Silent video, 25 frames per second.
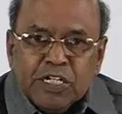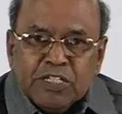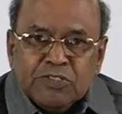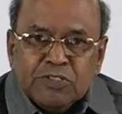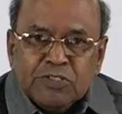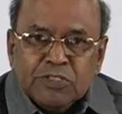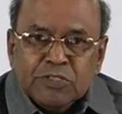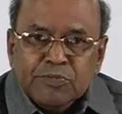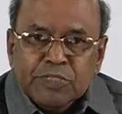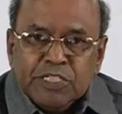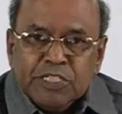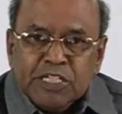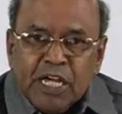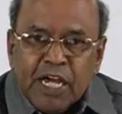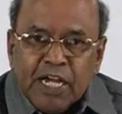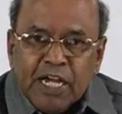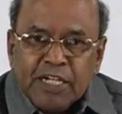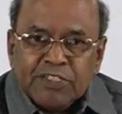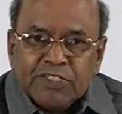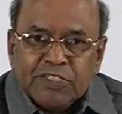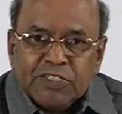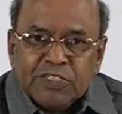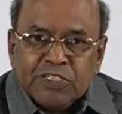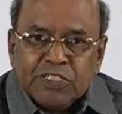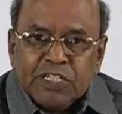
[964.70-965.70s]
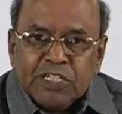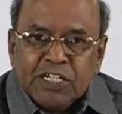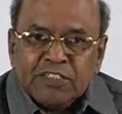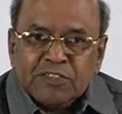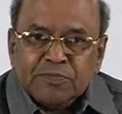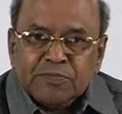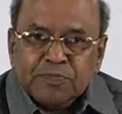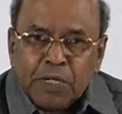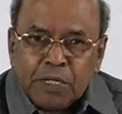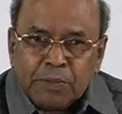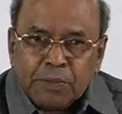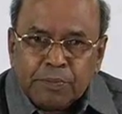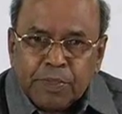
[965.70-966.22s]
assume the axis
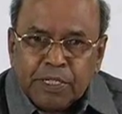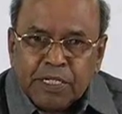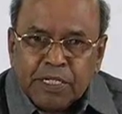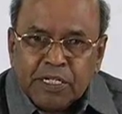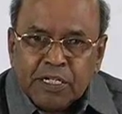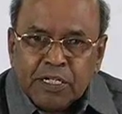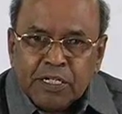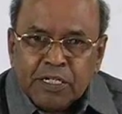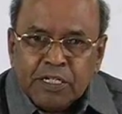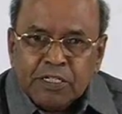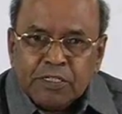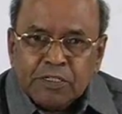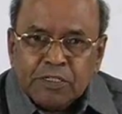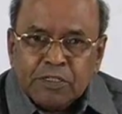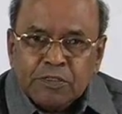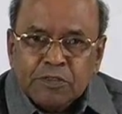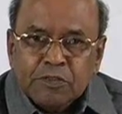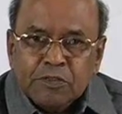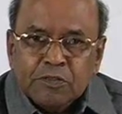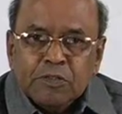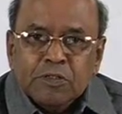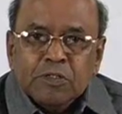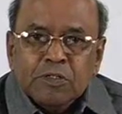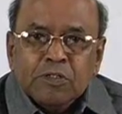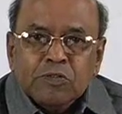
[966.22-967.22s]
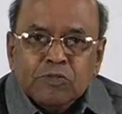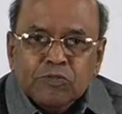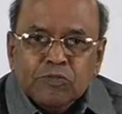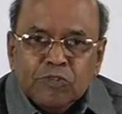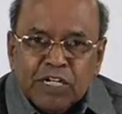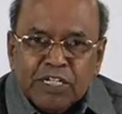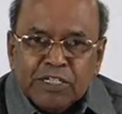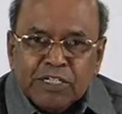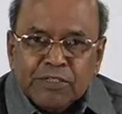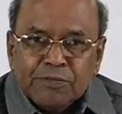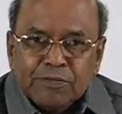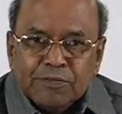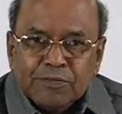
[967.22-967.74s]
as perpendicular to
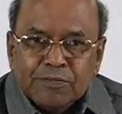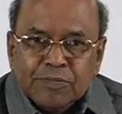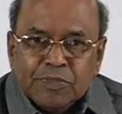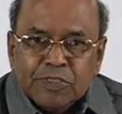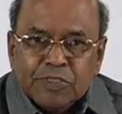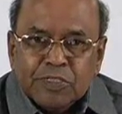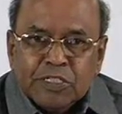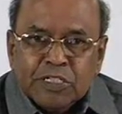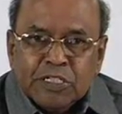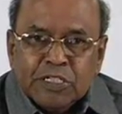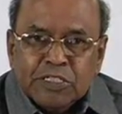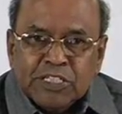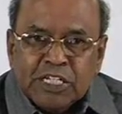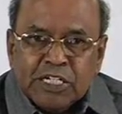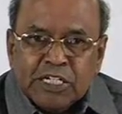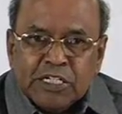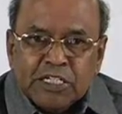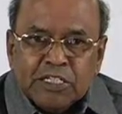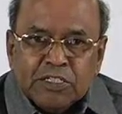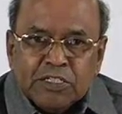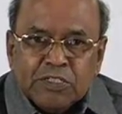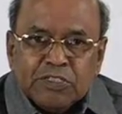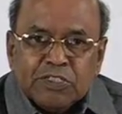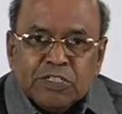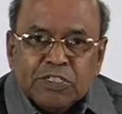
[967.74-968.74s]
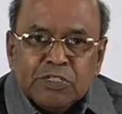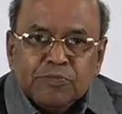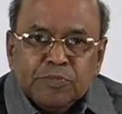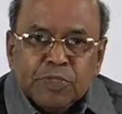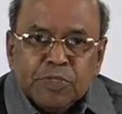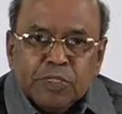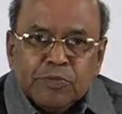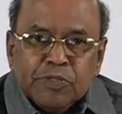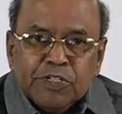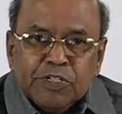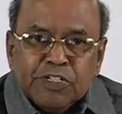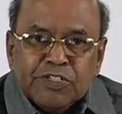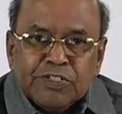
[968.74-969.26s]
1, that is
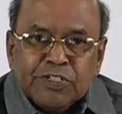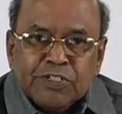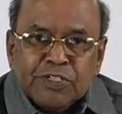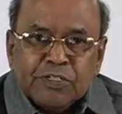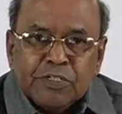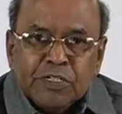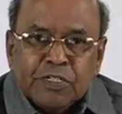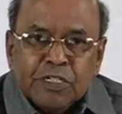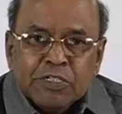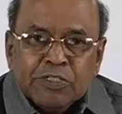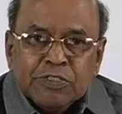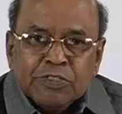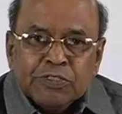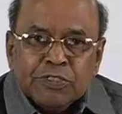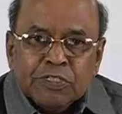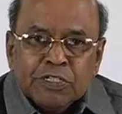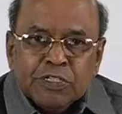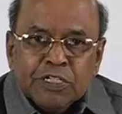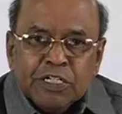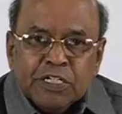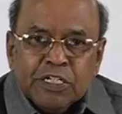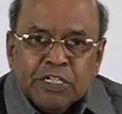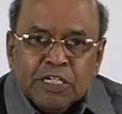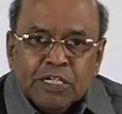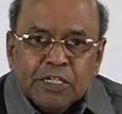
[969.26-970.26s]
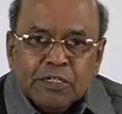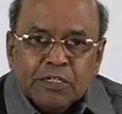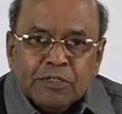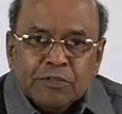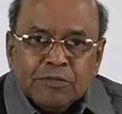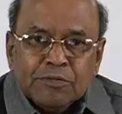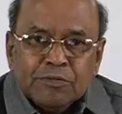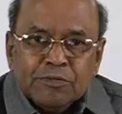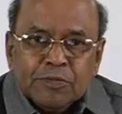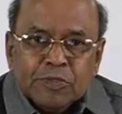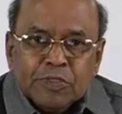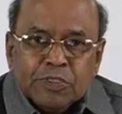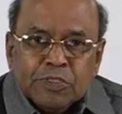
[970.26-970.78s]
simple position. So here
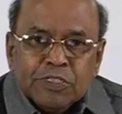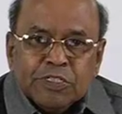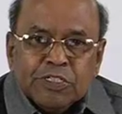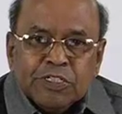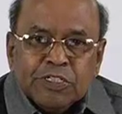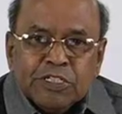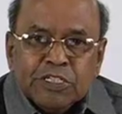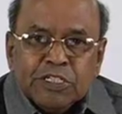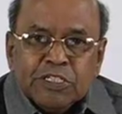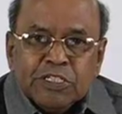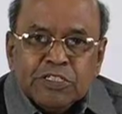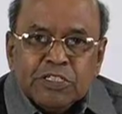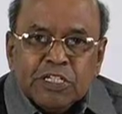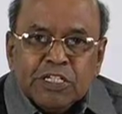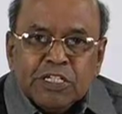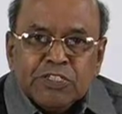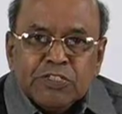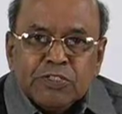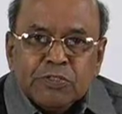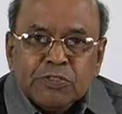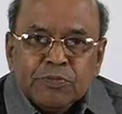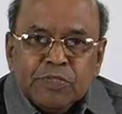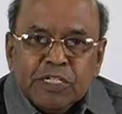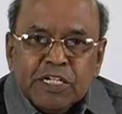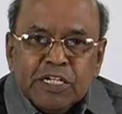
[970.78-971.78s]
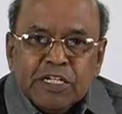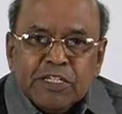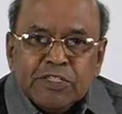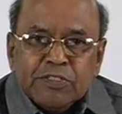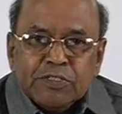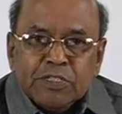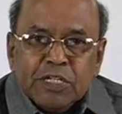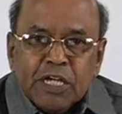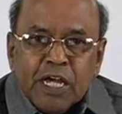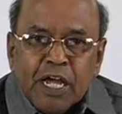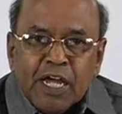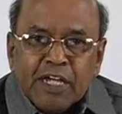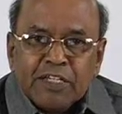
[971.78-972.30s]
it is assumed
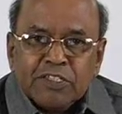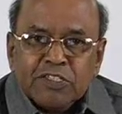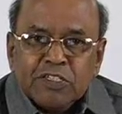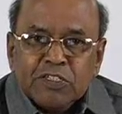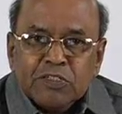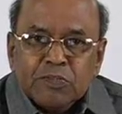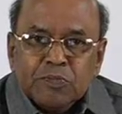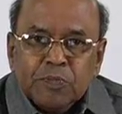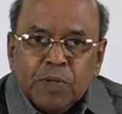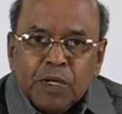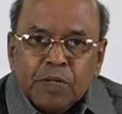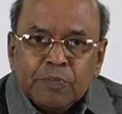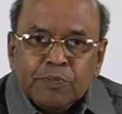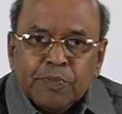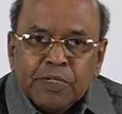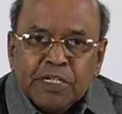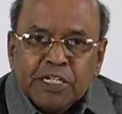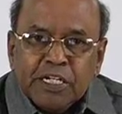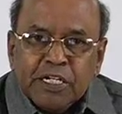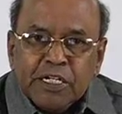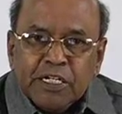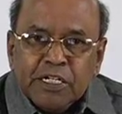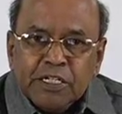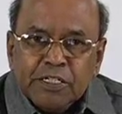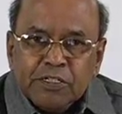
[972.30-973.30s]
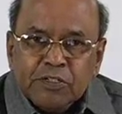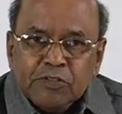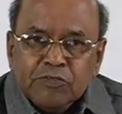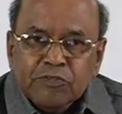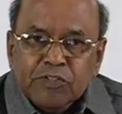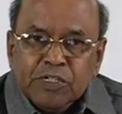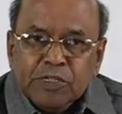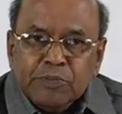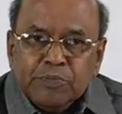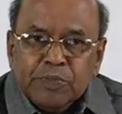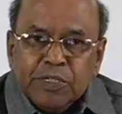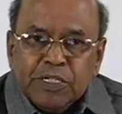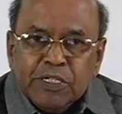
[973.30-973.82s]
as axis perpendicular to
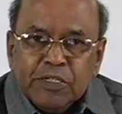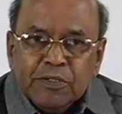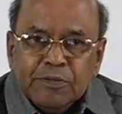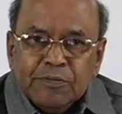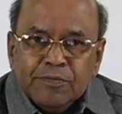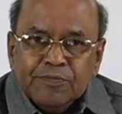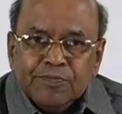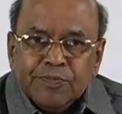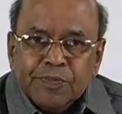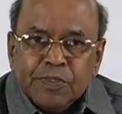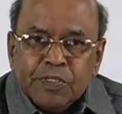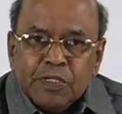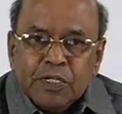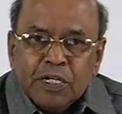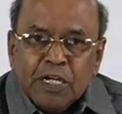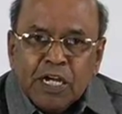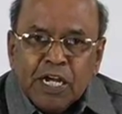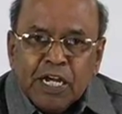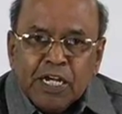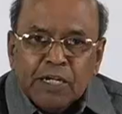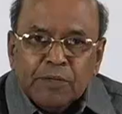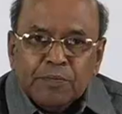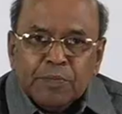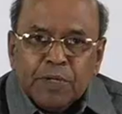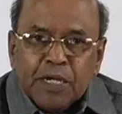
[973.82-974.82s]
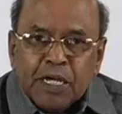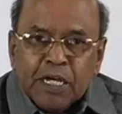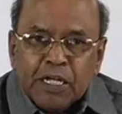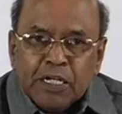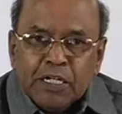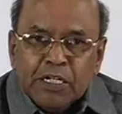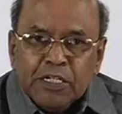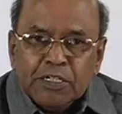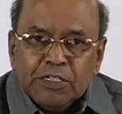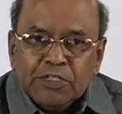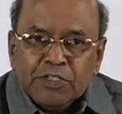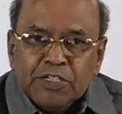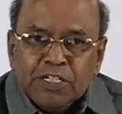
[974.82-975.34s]
VP and
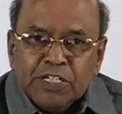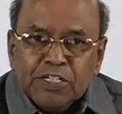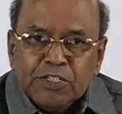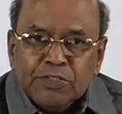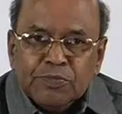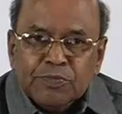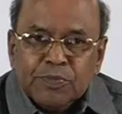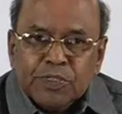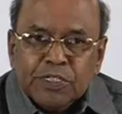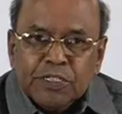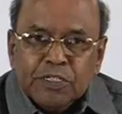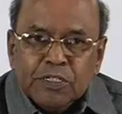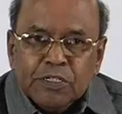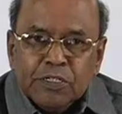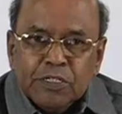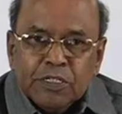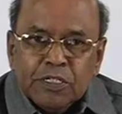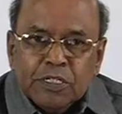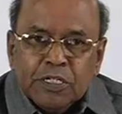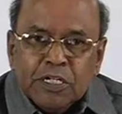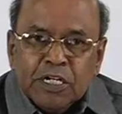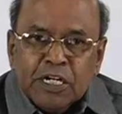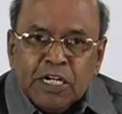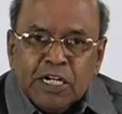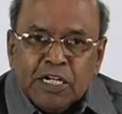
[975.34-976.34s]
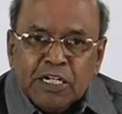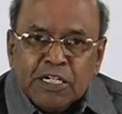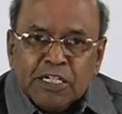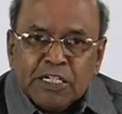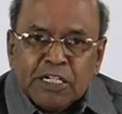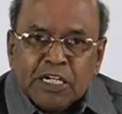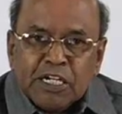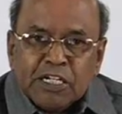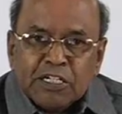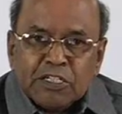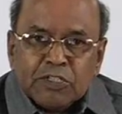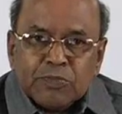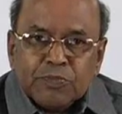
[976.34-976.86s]
parallel to HP, and
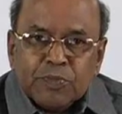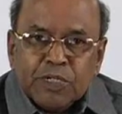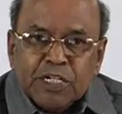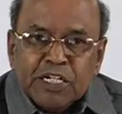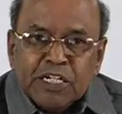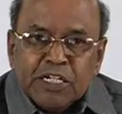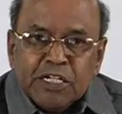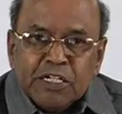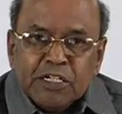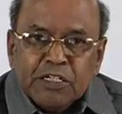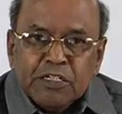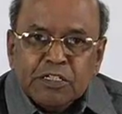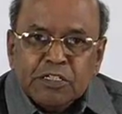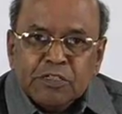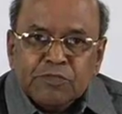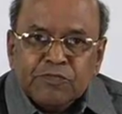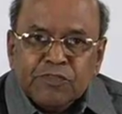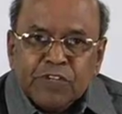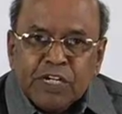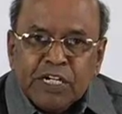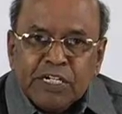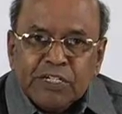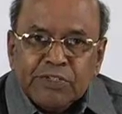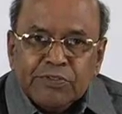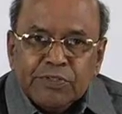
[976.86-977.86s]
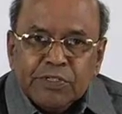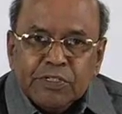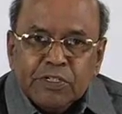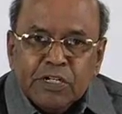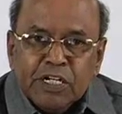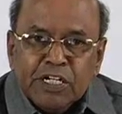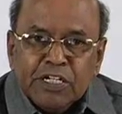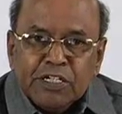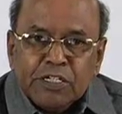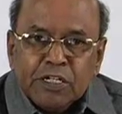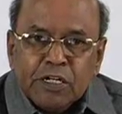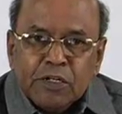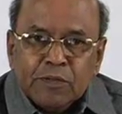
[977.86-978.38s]
corresponding front view
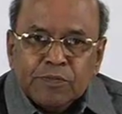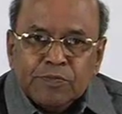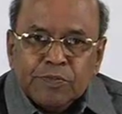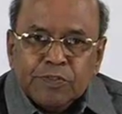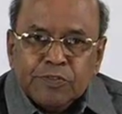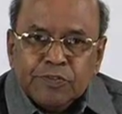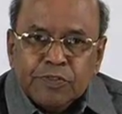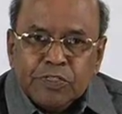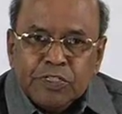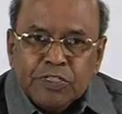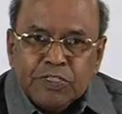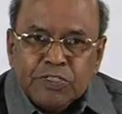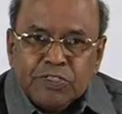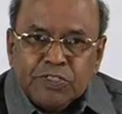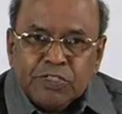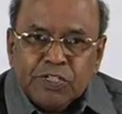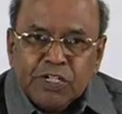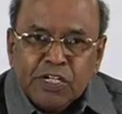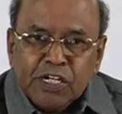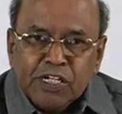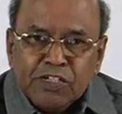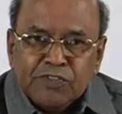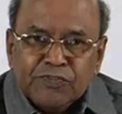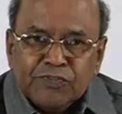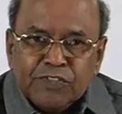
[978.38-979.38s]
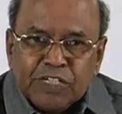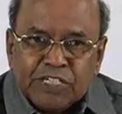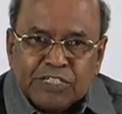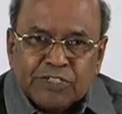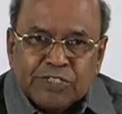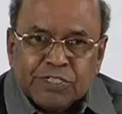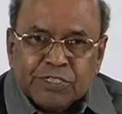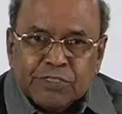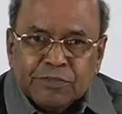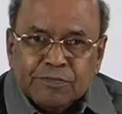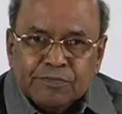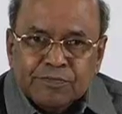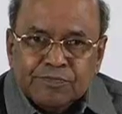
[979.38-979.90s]
and top view is drawn
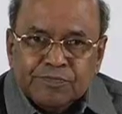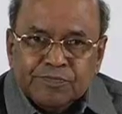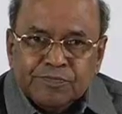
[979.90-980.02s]
first.